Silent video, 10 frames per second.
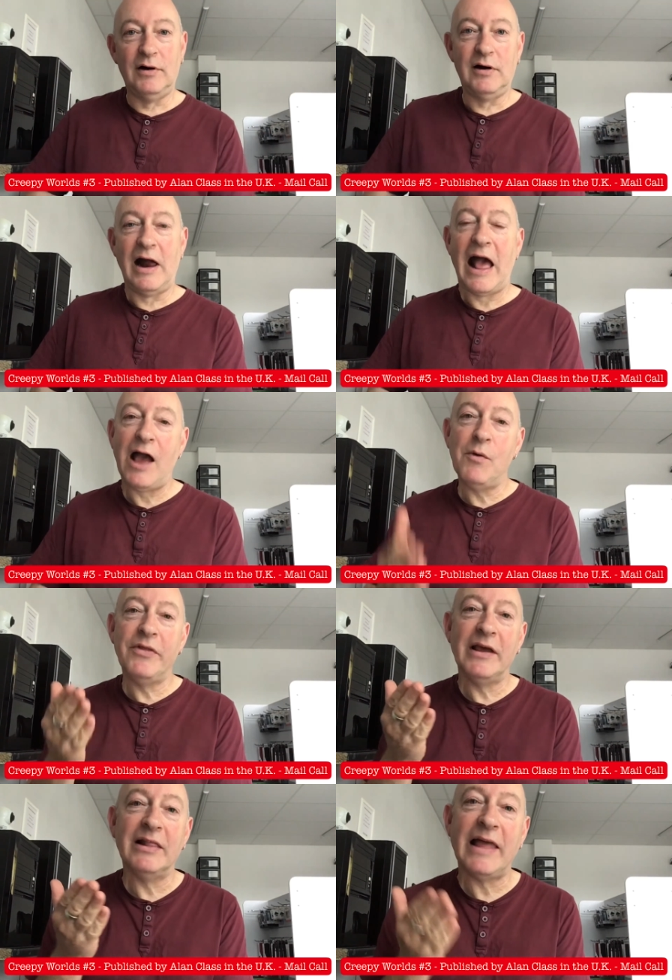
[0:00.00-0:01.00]
How are
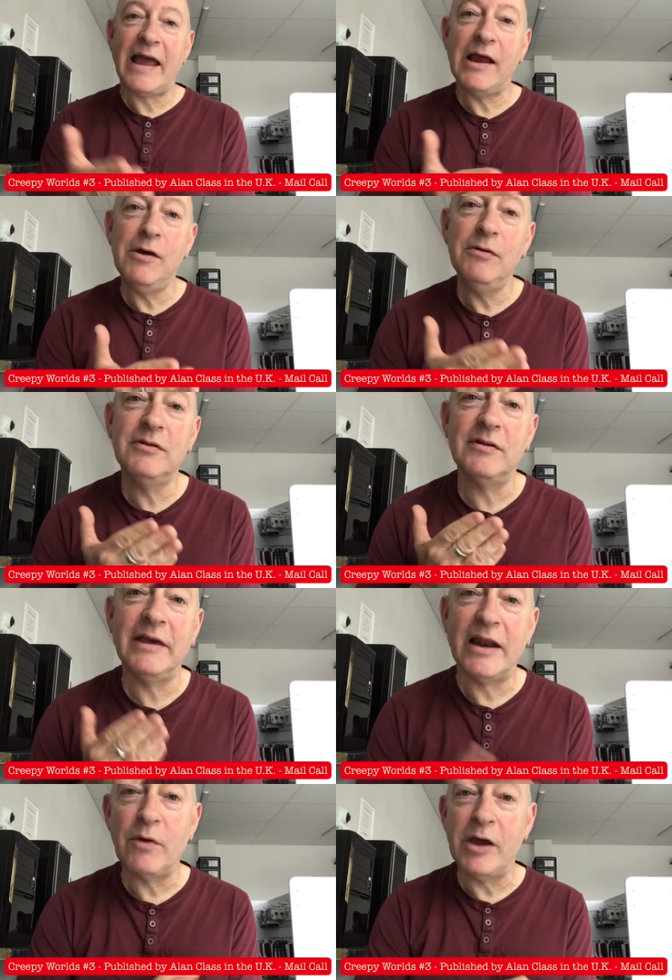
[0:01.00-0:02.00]
they allowed to
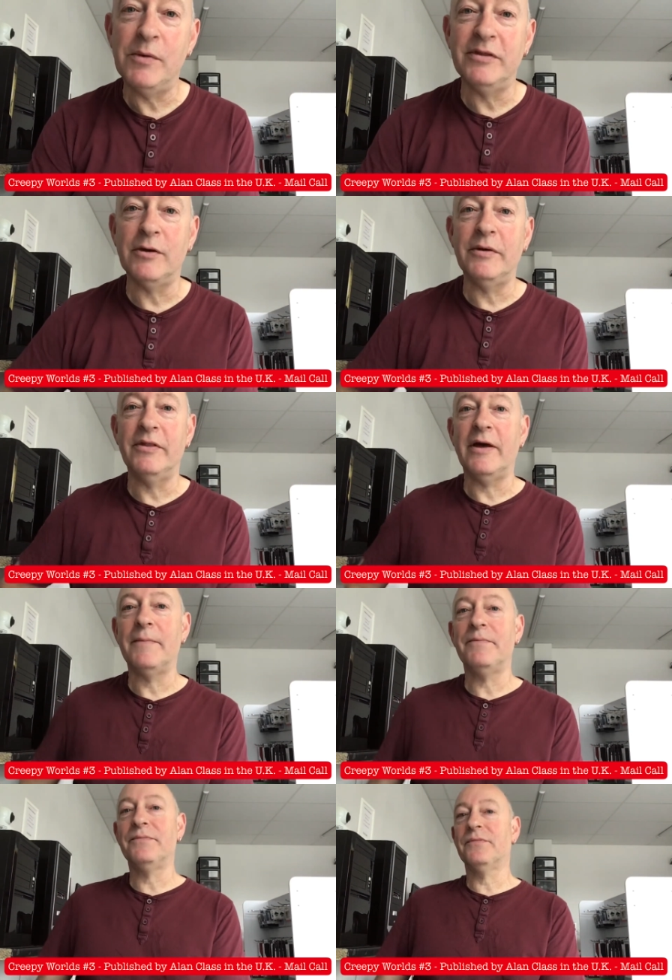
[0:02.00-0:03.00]
get away with doing that?
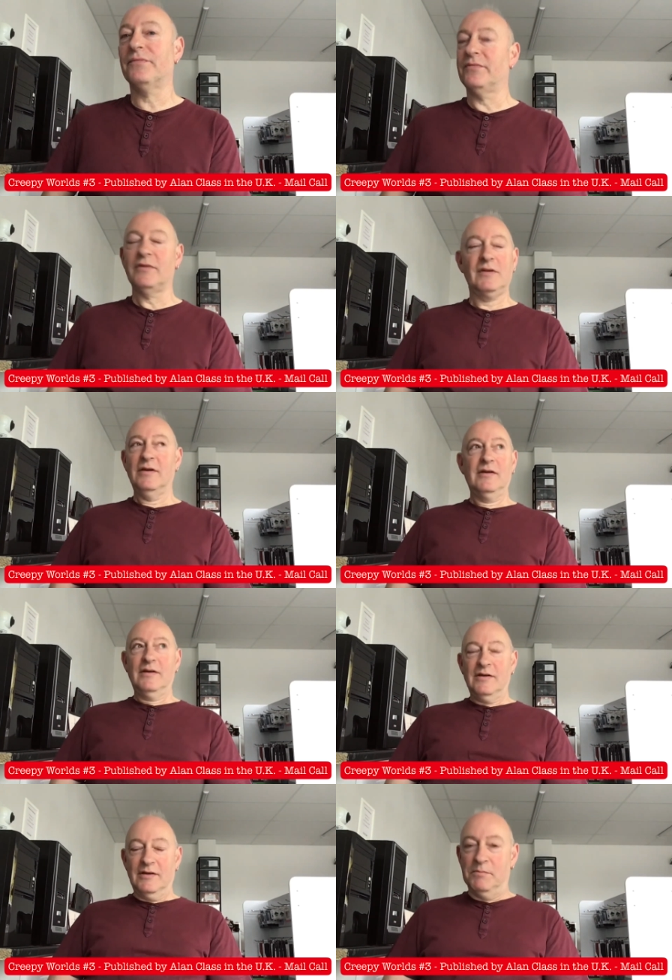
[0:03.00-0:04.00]

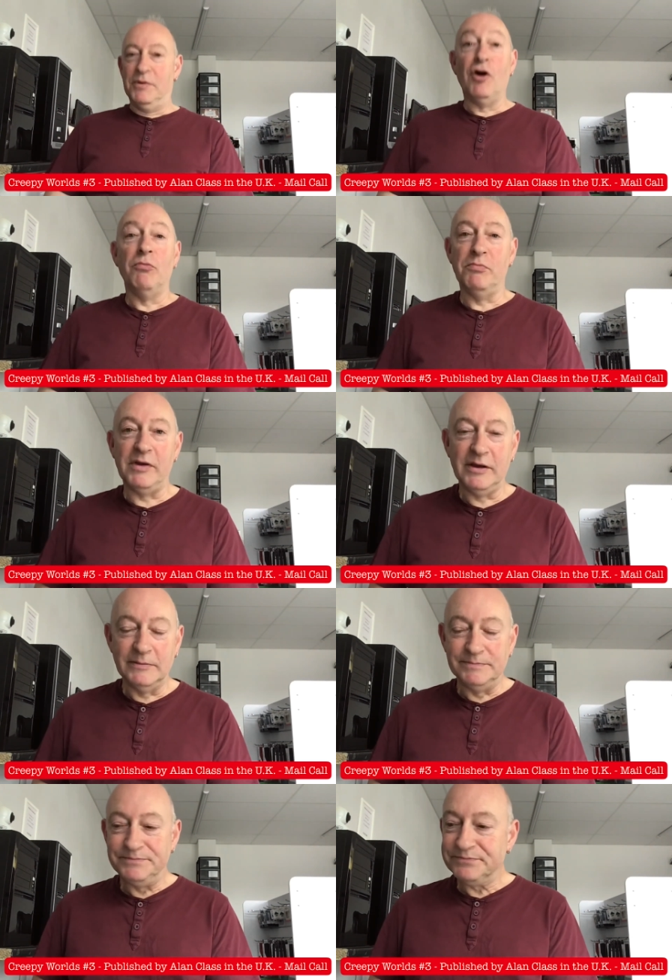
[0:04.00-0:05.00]
Beyond me.
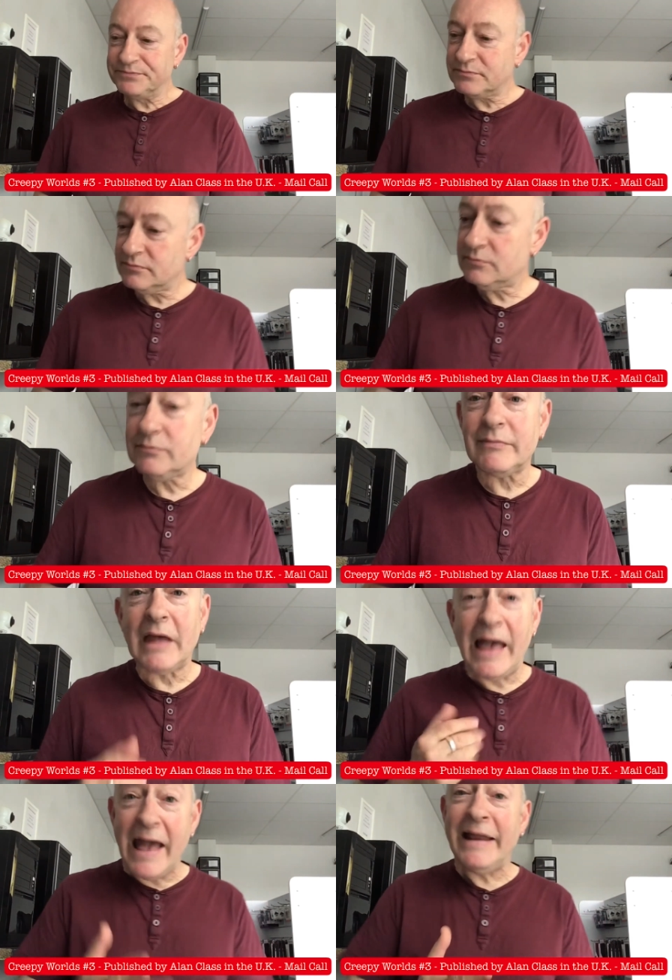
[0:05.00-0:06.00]

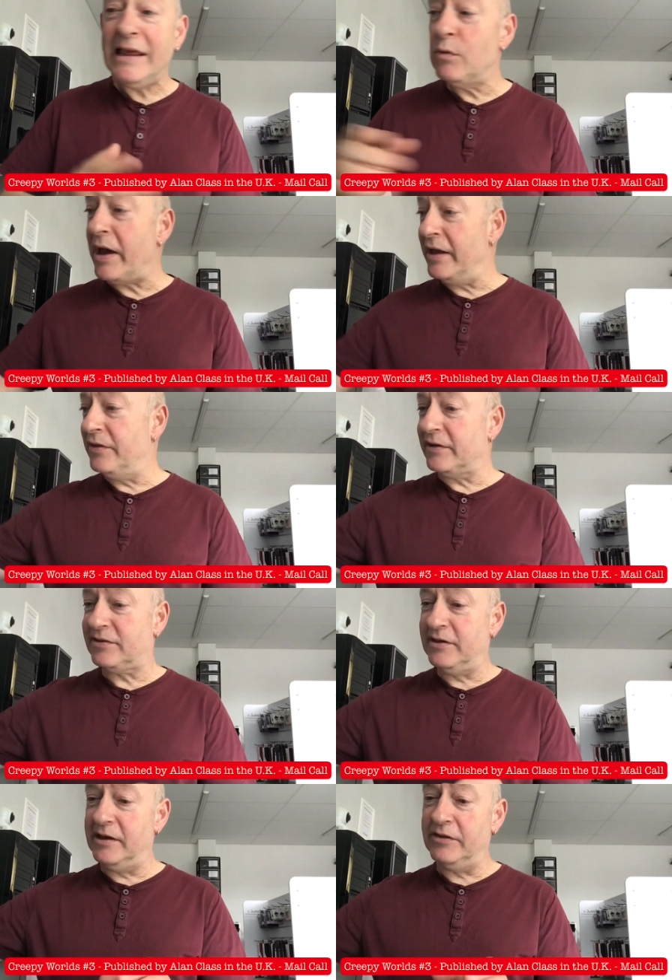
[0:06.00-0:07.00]
Anyway, that's
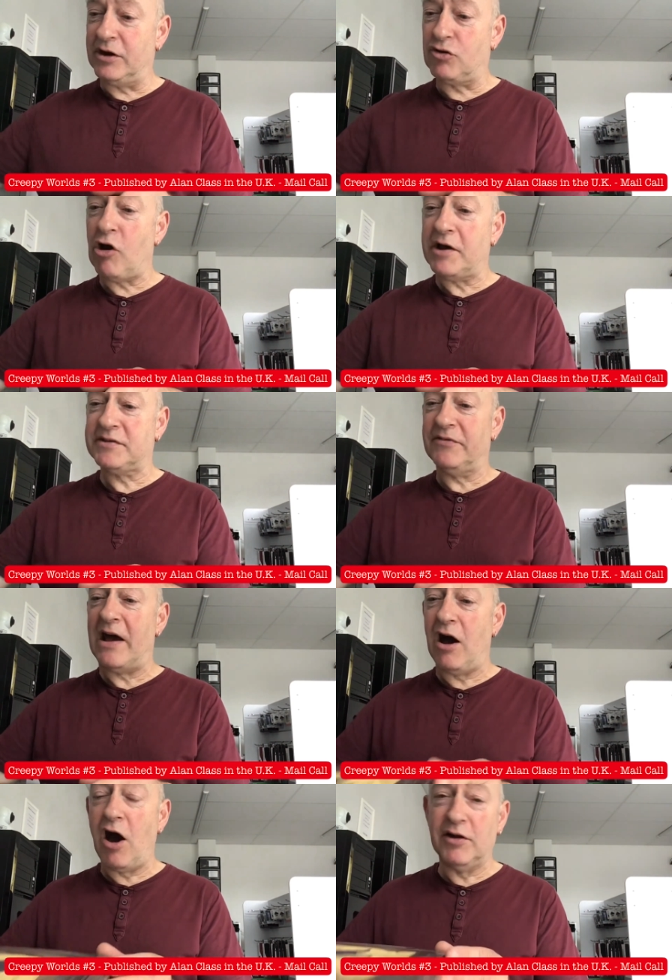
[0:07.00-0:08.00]
the, the crux of
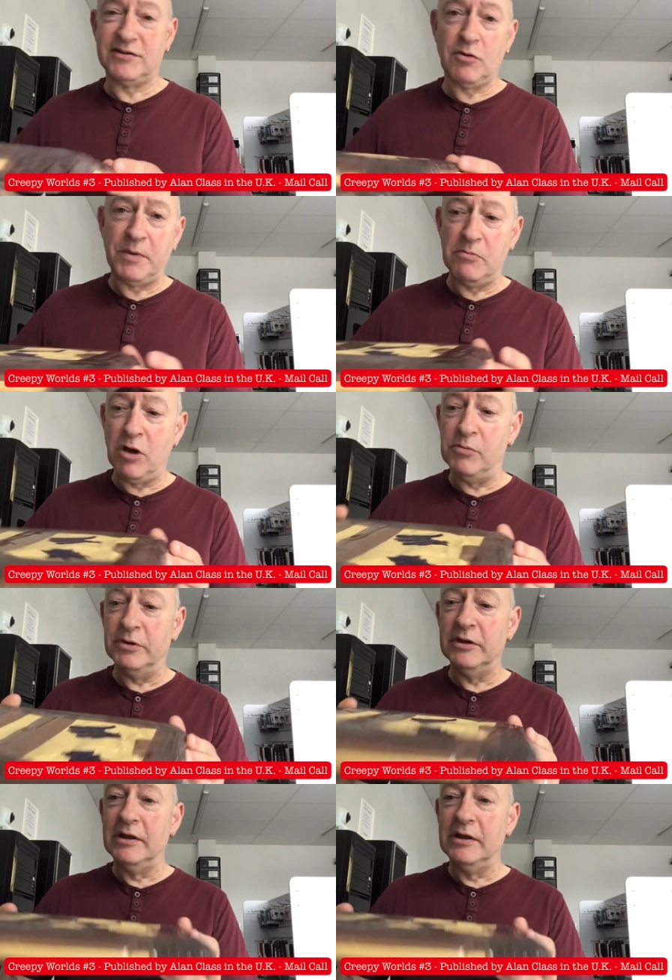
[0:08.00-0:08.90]
that heart-stopping moment.